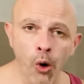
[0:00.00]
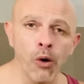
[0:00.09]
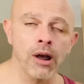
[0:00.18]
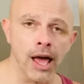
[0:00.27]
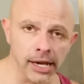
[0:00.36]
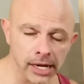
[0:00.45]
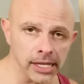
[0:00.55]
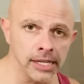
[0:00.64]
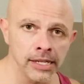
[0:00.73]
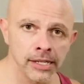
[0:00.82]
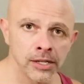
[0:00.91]

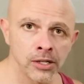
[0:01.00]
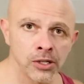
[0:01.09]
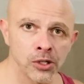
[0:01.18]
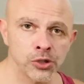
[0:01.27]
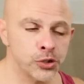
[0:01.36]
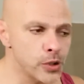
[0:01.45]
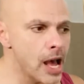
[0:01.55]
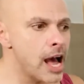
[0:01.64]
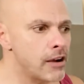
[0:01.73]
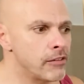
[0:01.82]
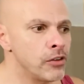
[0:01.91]
likely to
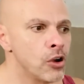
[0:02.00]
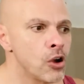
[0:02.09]
have